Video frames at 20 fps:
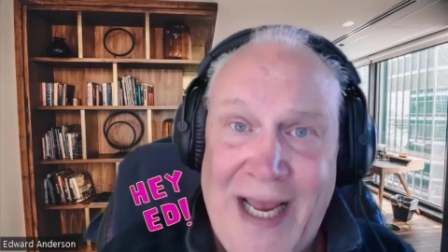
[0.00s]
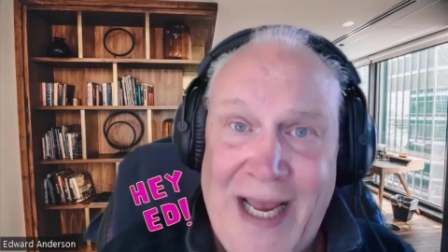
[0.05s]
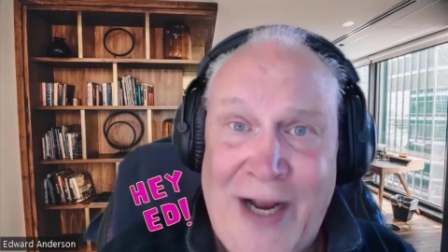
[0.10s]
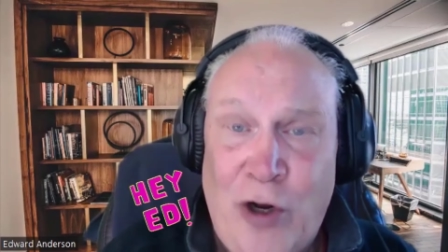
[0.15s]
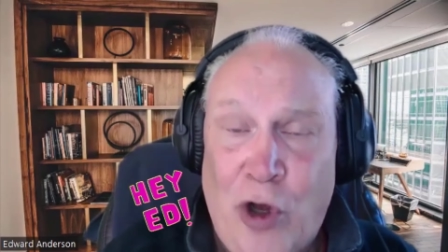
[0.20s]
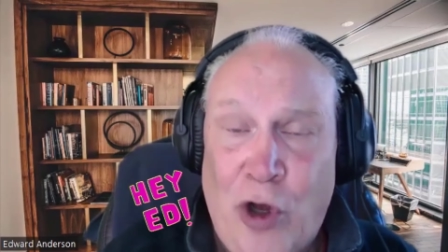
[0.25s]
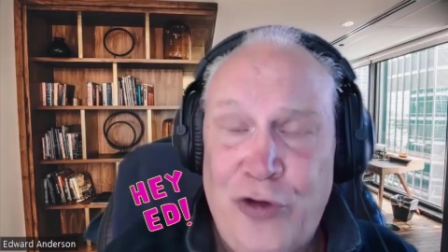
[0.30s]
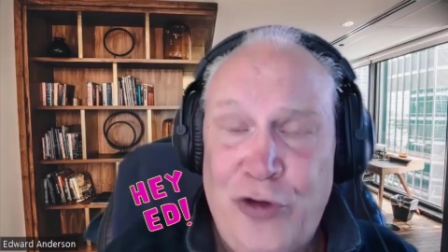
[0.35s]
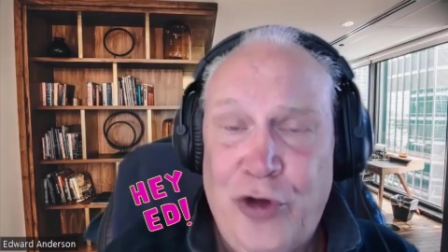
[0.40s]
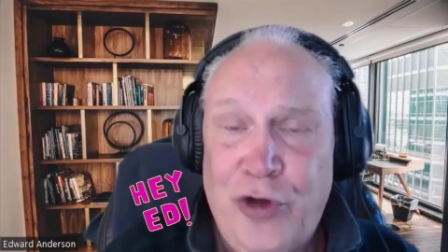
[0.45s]

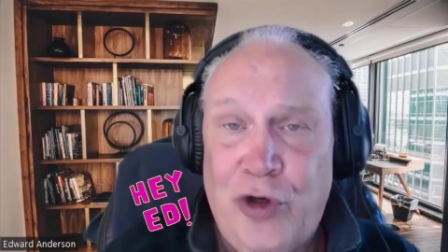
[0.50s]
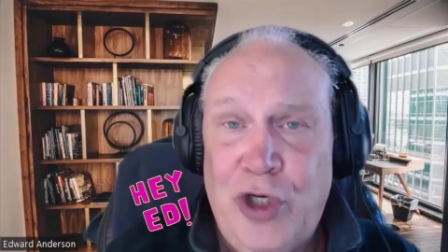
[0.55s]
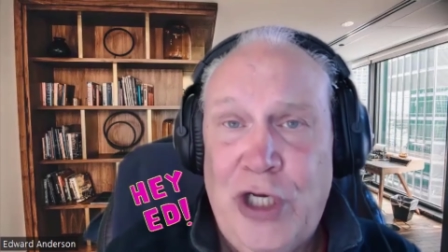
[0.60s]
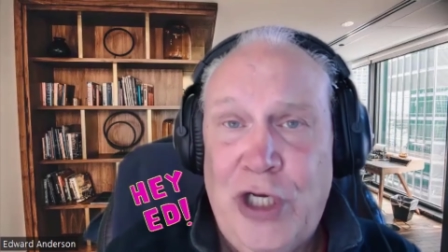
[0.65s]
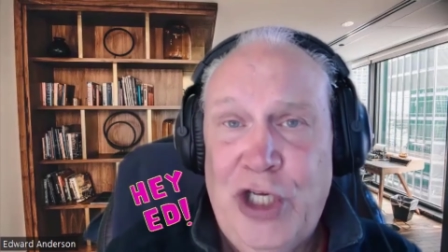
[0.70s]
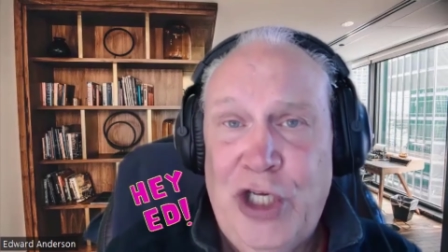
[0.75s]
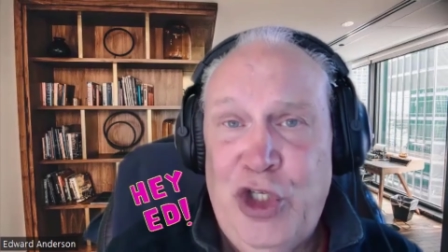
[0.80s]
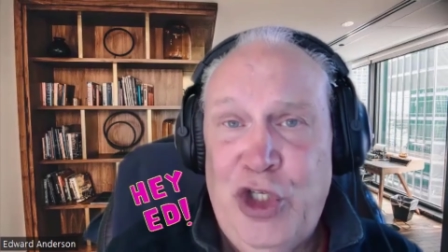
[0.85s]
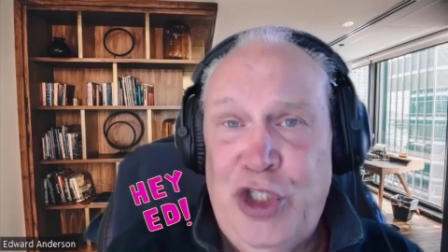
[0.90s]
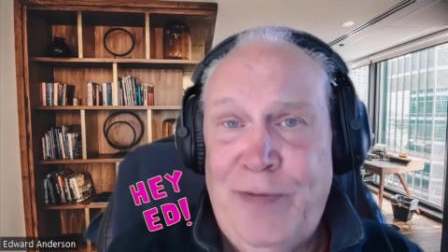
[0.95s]
And also,
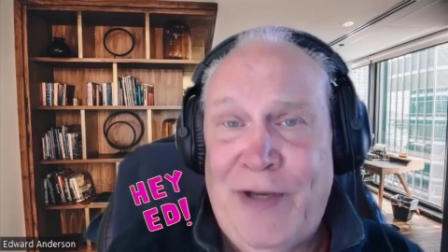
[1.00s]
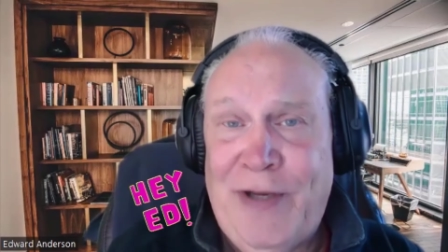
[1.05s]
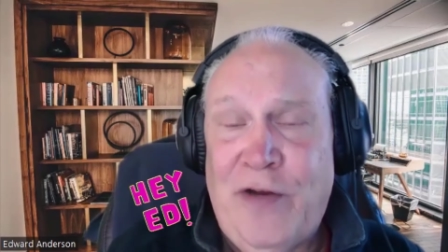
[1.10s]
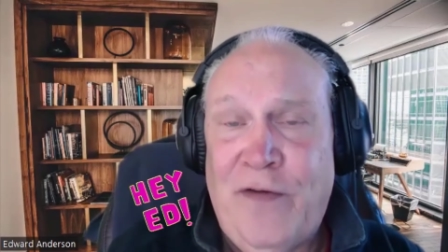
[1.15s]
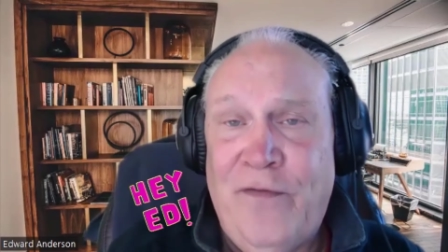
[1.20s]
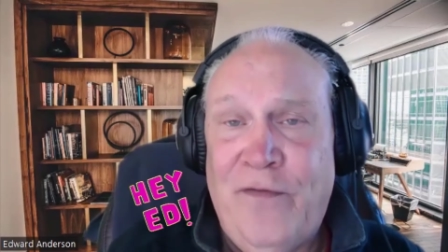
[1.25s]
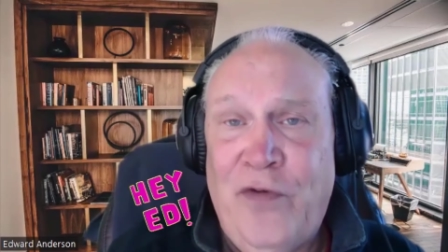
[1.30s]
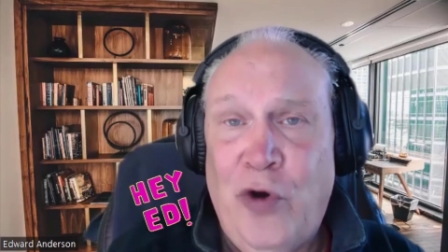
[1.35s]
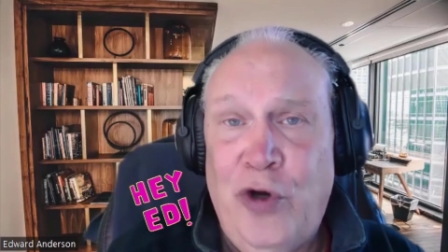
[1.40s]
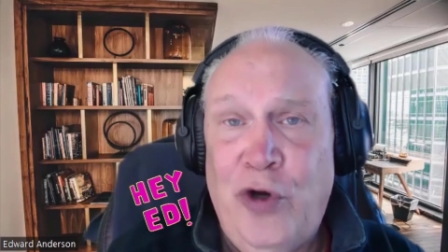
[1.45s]
you should be
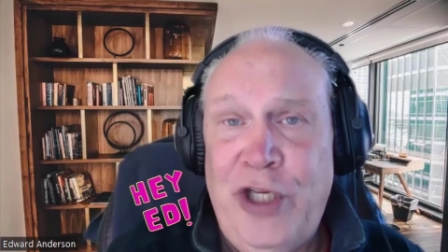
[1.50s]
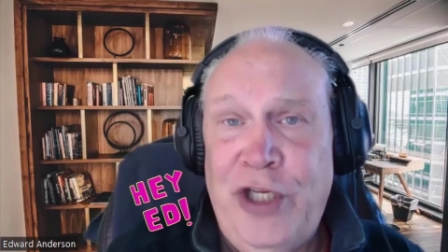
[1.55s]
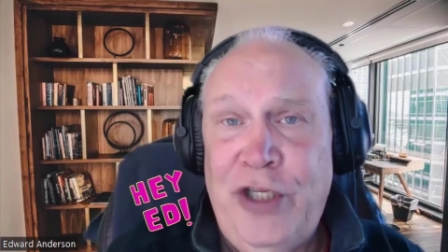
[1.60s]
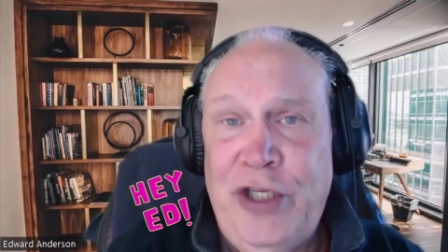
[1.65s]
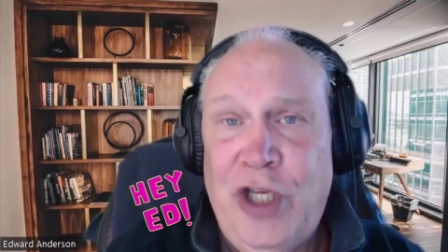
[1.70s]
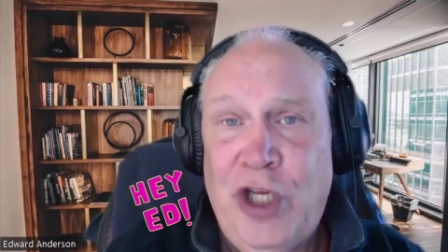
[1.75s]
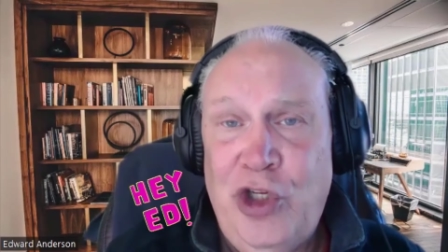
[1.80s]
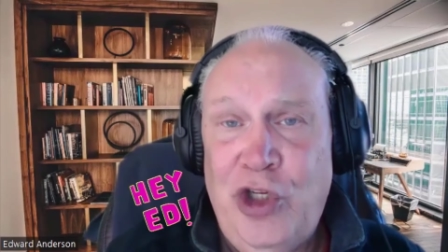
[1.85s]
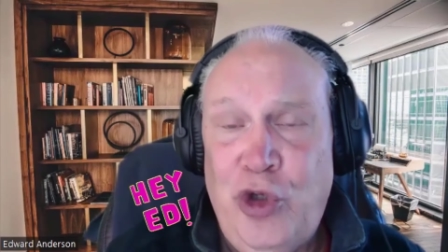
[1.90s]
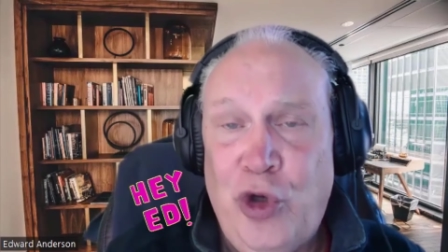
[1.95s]

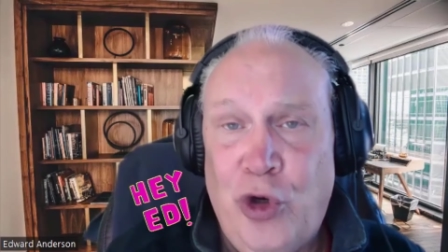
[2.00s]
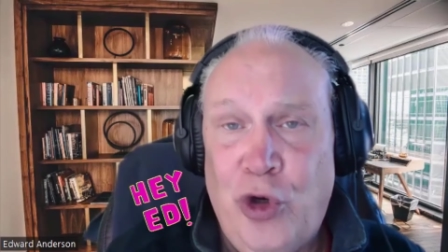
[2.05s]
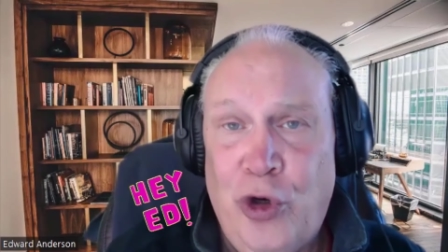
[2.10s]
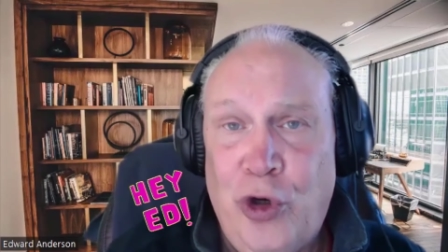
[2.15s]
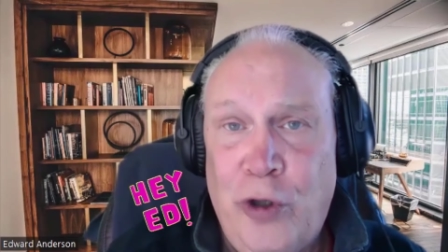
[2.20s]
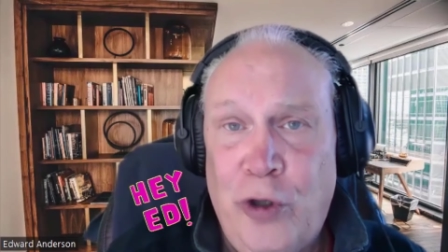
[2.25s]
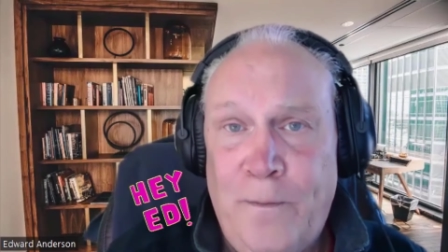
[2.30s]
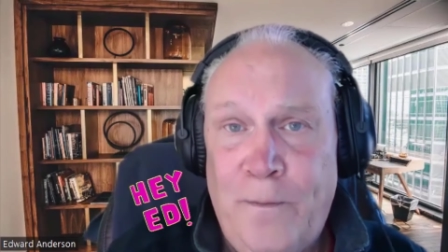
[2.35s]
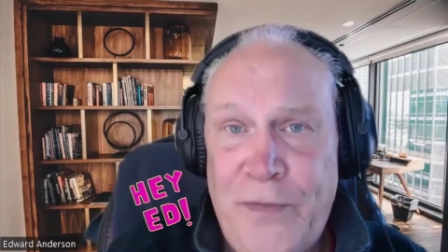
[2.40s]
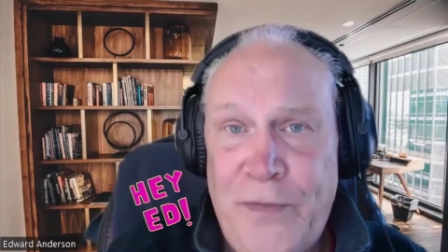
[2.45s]
converting
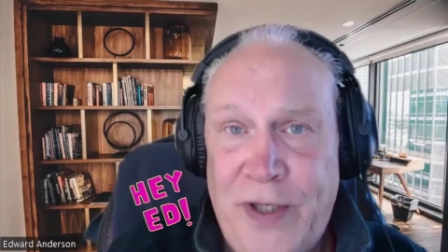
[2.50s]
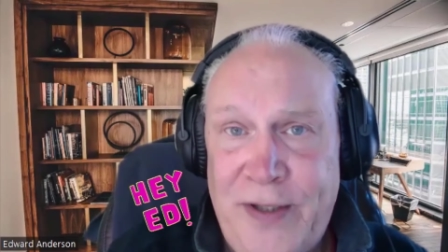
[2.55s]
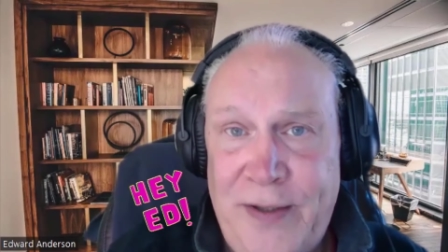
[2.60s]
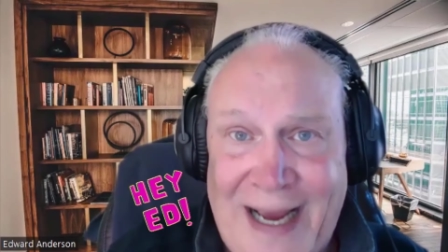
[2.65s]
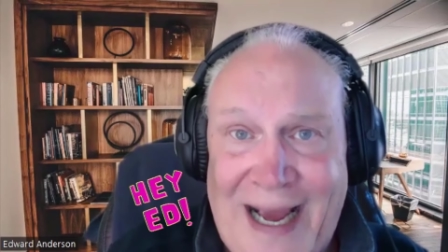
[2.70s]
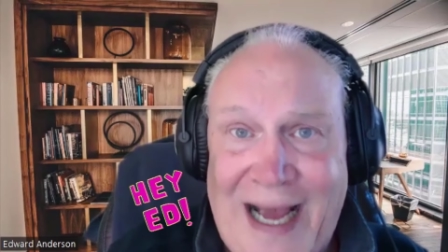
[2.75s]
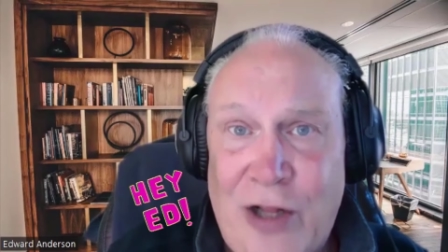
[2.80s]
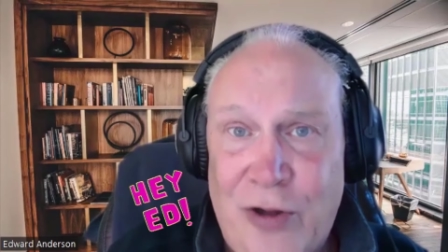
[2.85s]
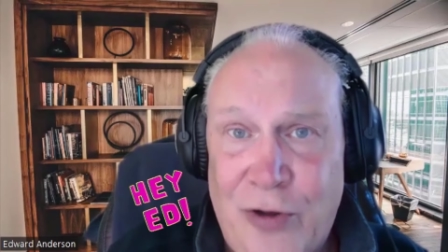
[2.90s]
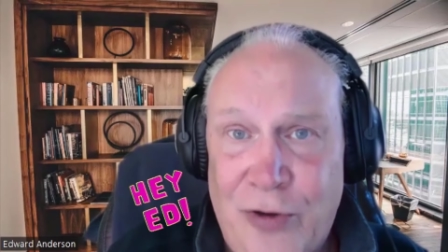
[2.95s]
your
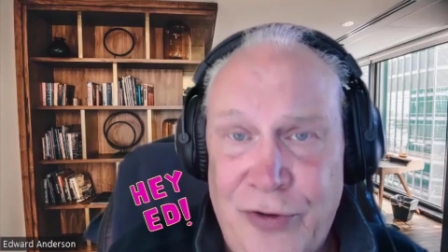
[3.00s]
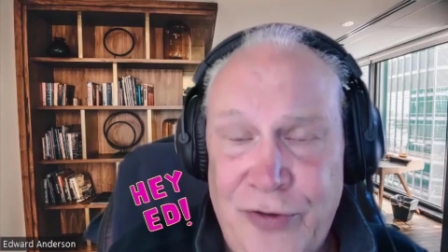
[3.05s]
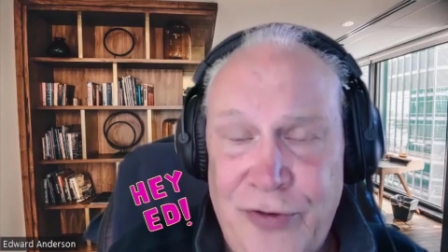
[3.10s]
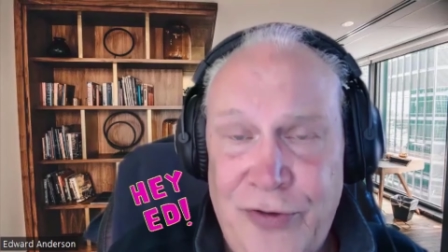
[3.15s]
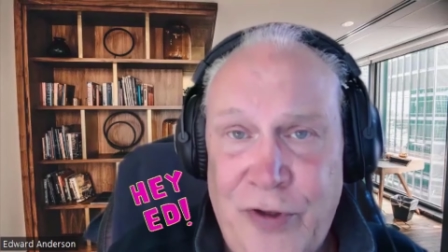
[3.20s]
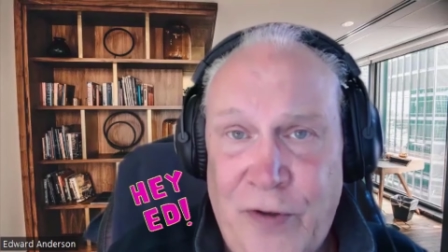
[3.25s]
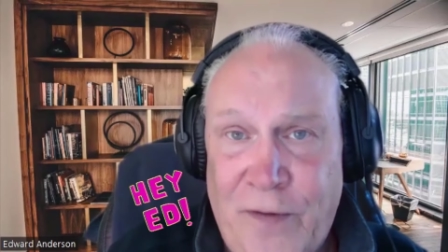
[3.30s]
dollars,